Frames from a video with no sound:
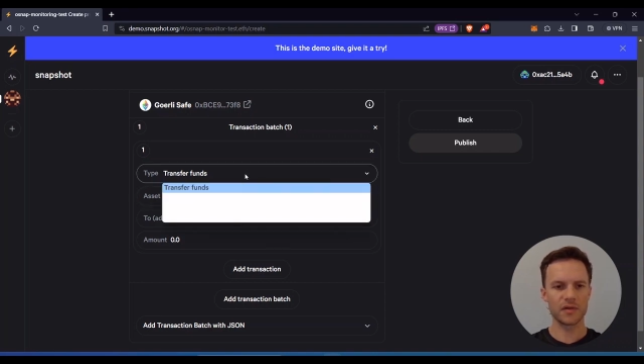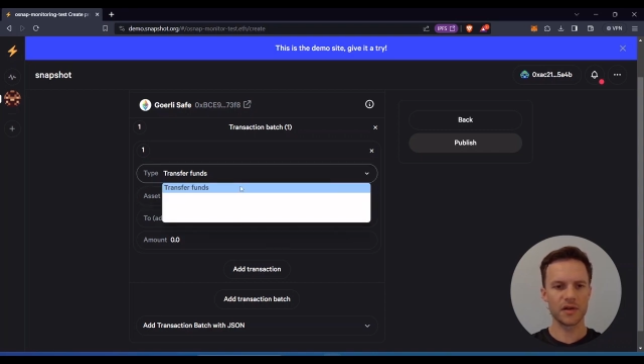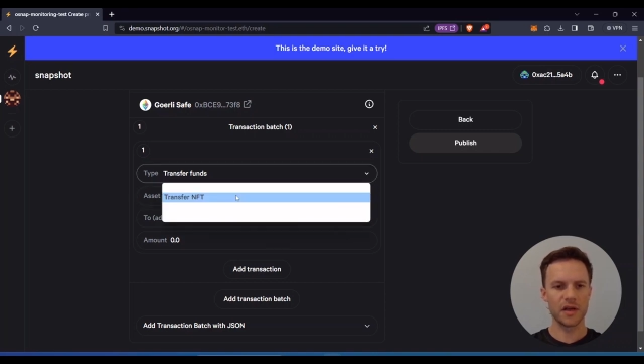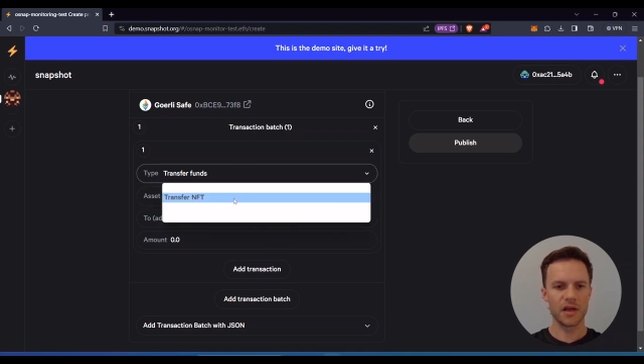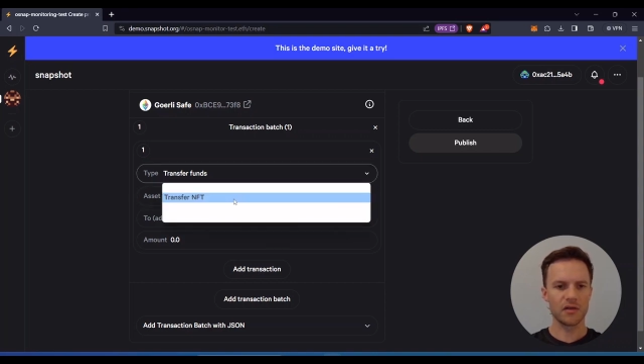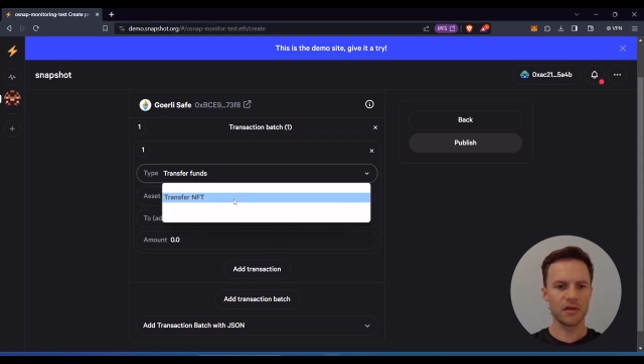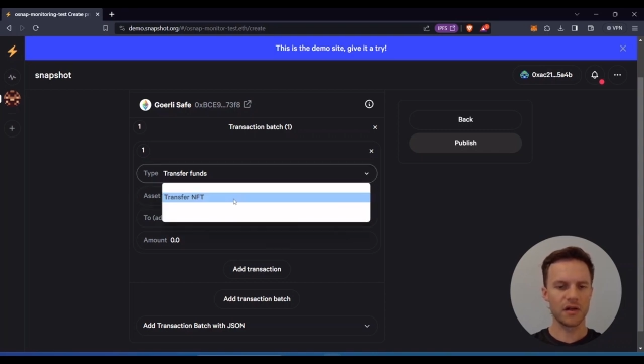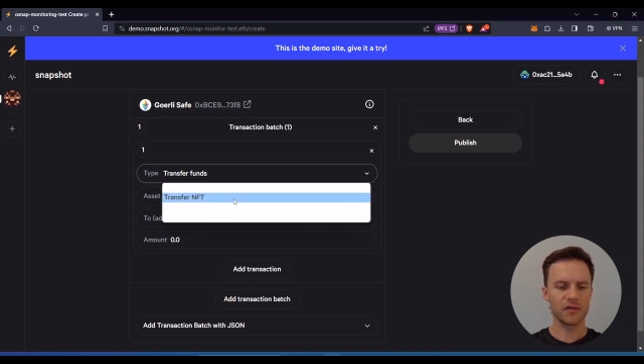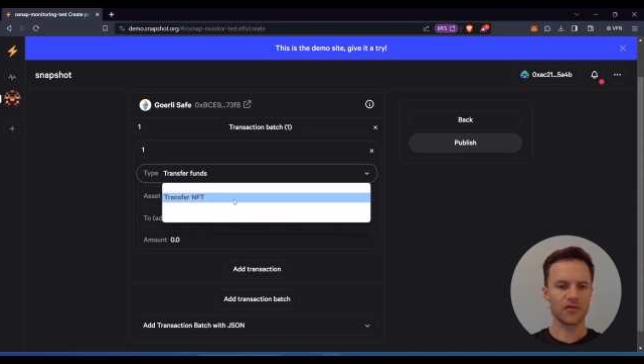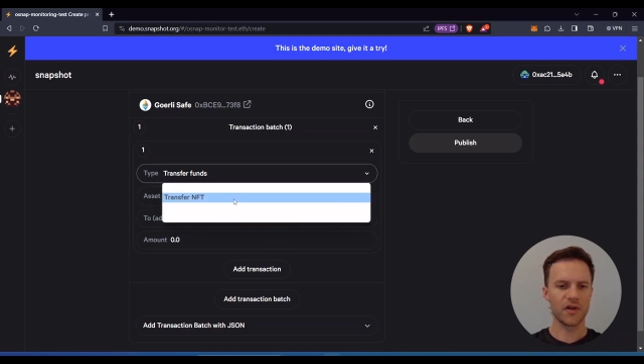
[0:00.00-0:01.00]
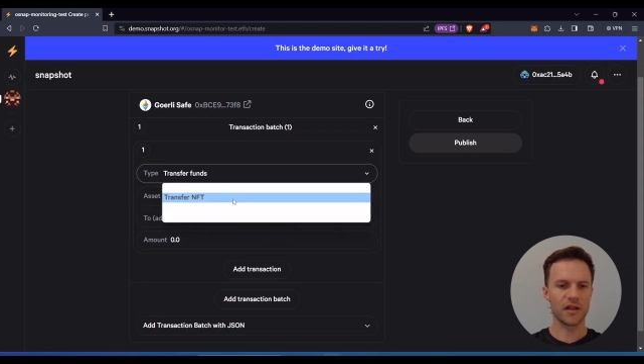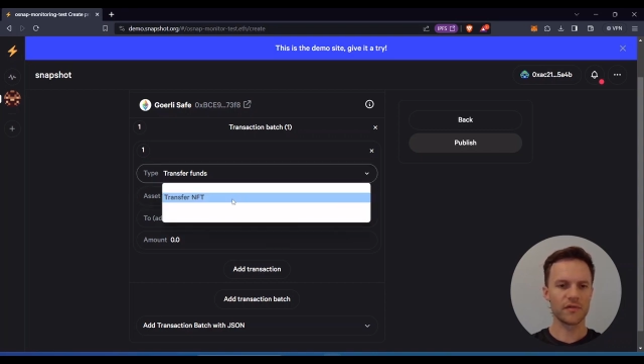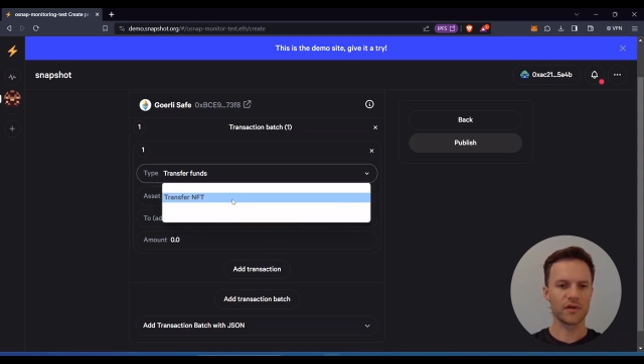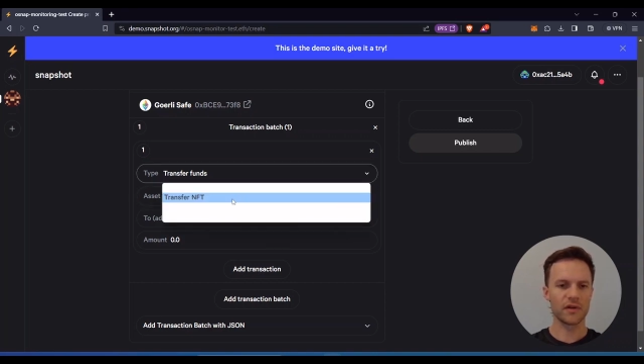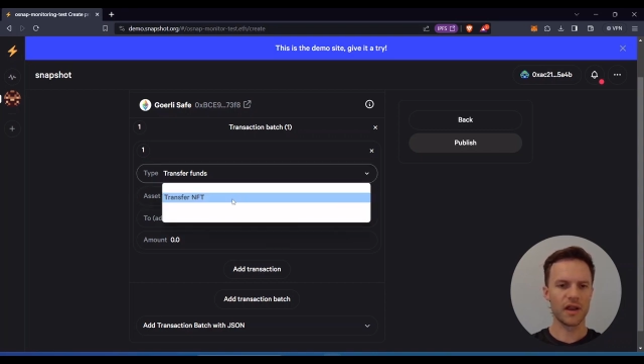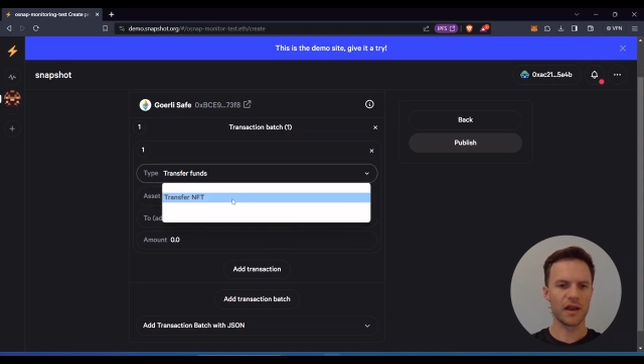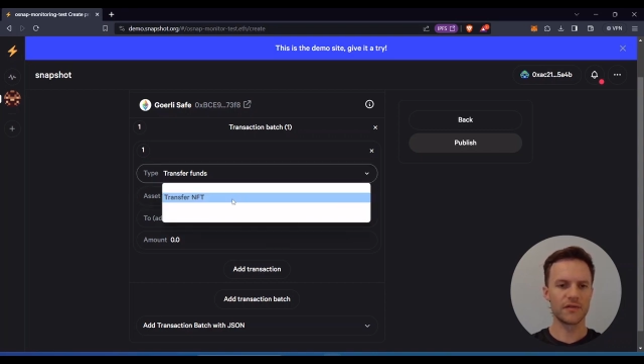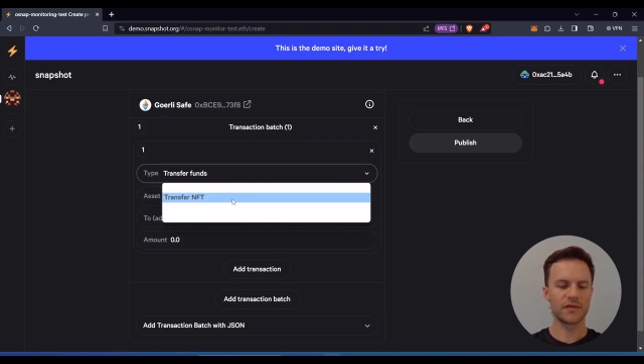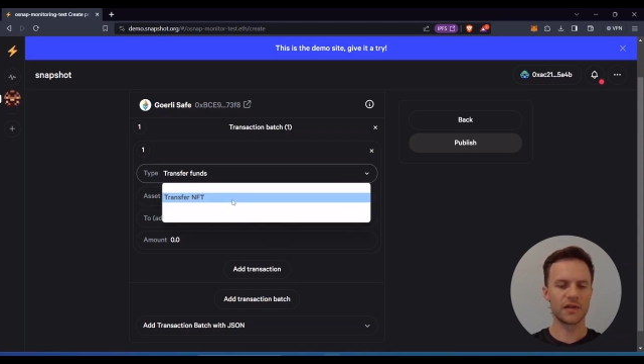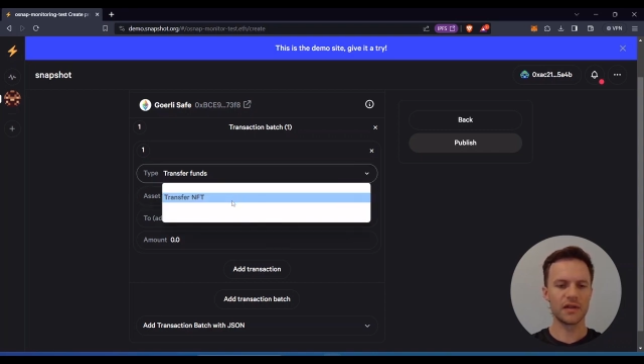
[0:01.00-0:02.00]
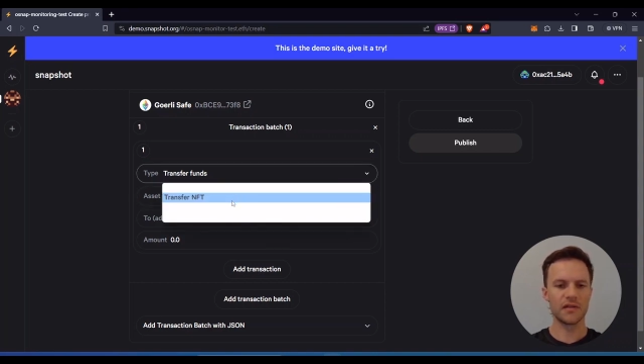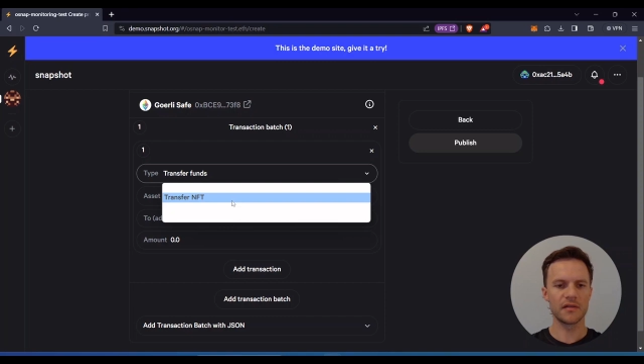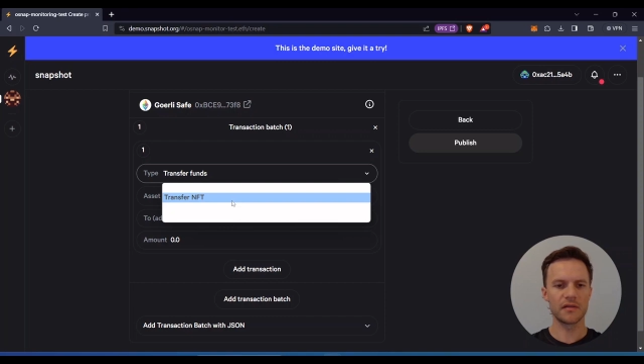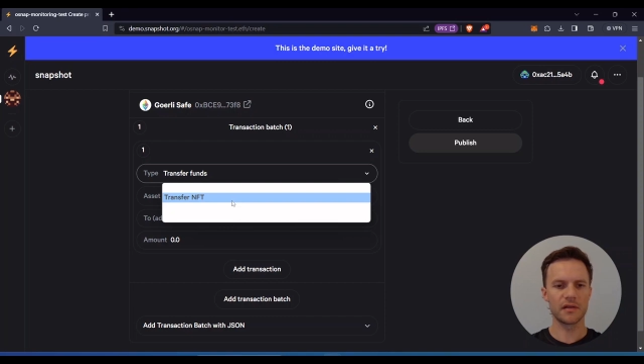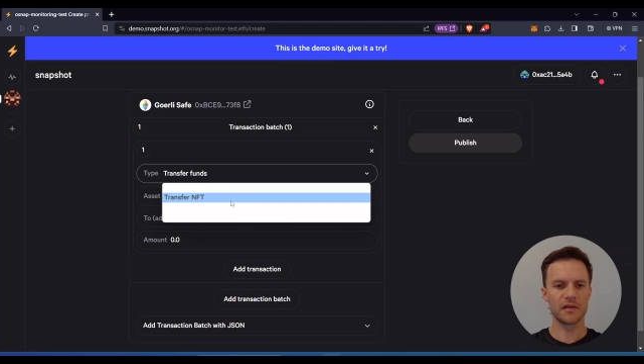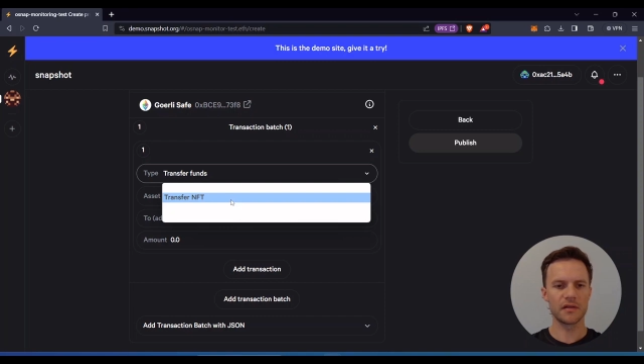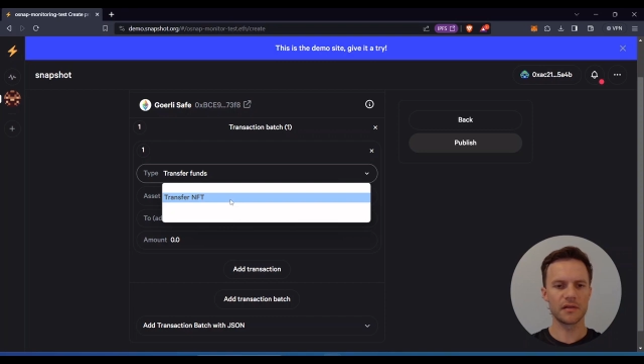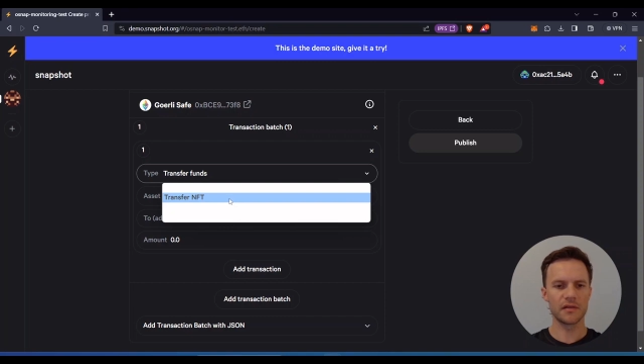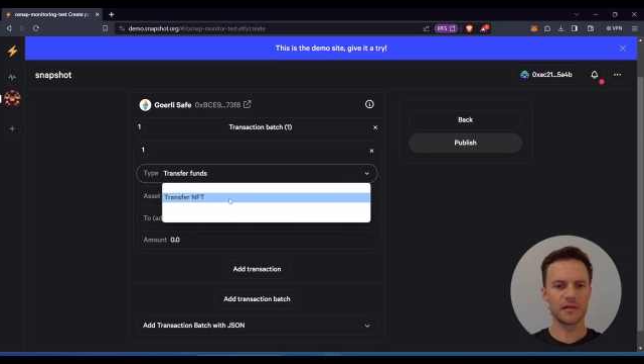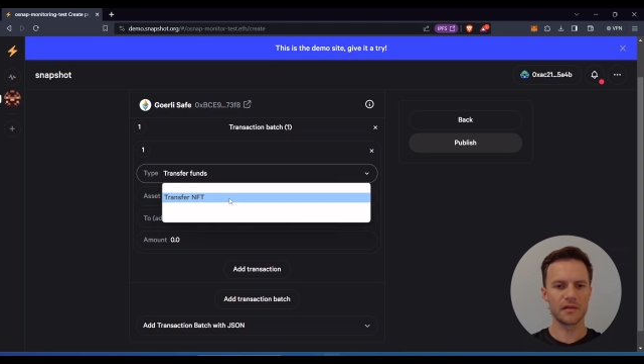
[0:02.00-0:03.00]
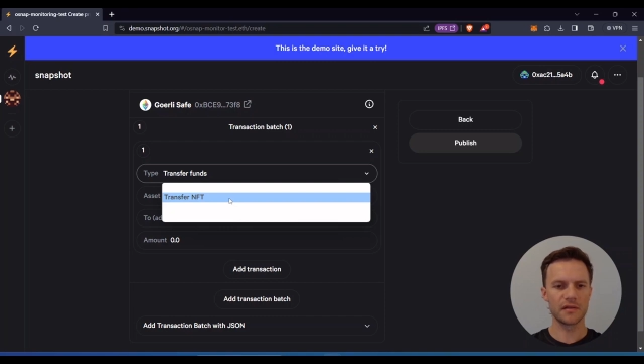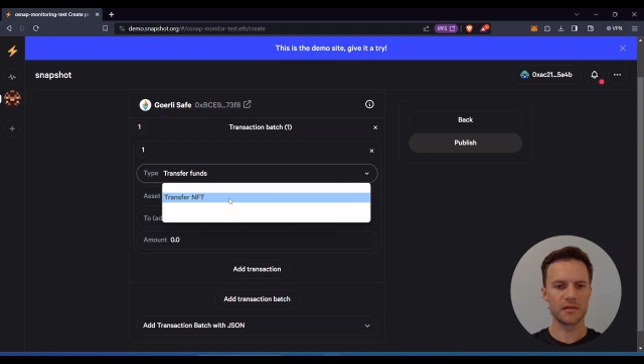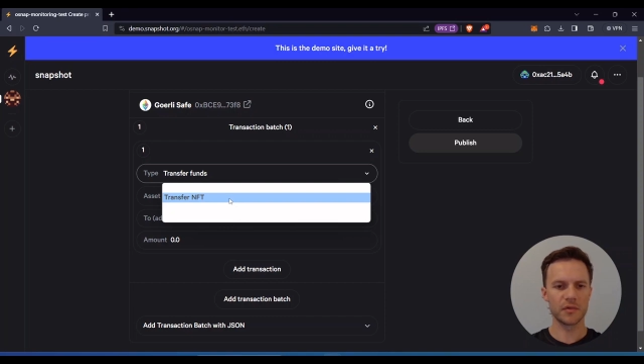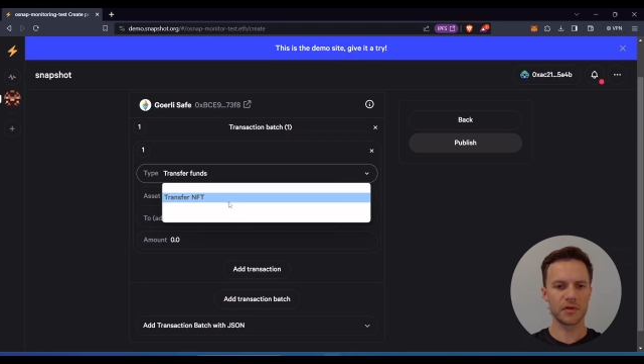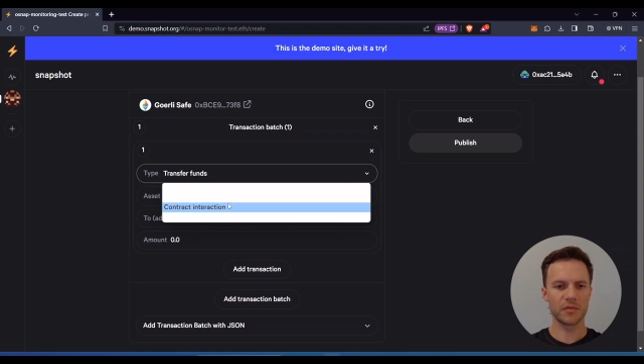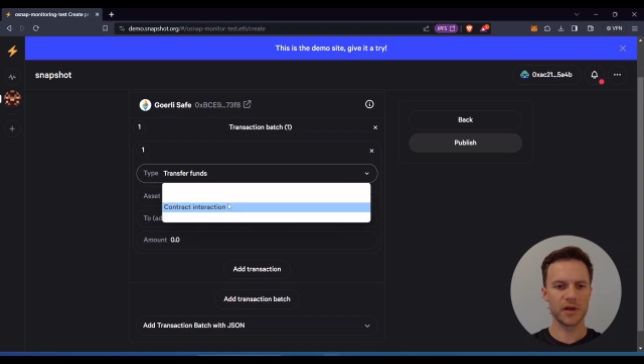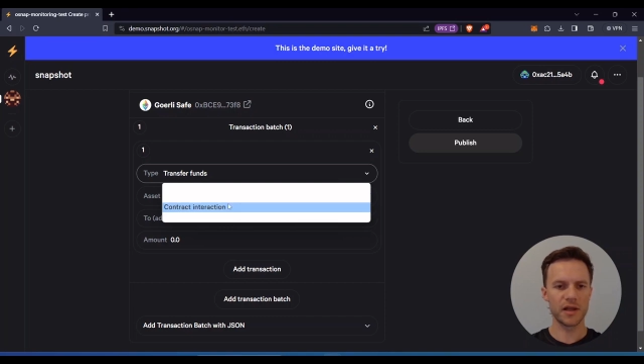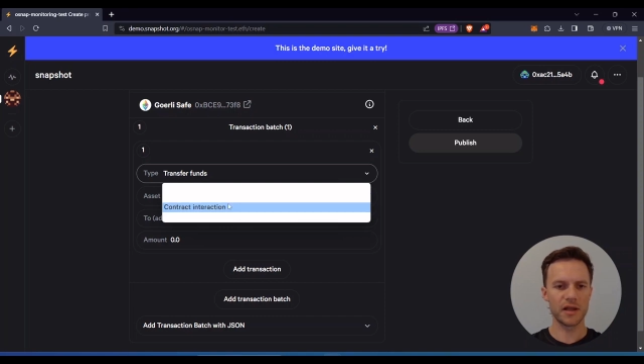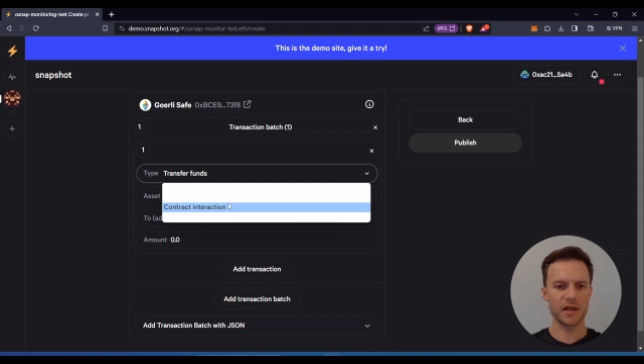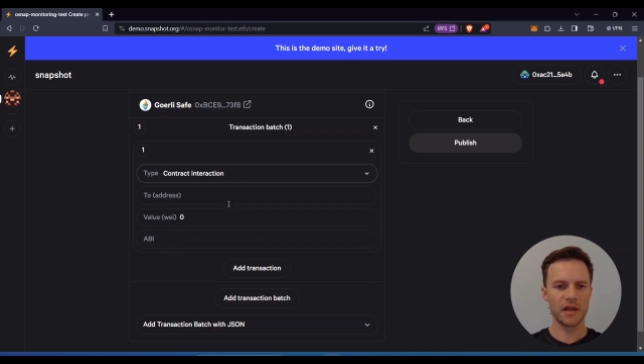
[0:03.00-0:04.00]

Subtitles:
You can also transfer NFTs in a similar way.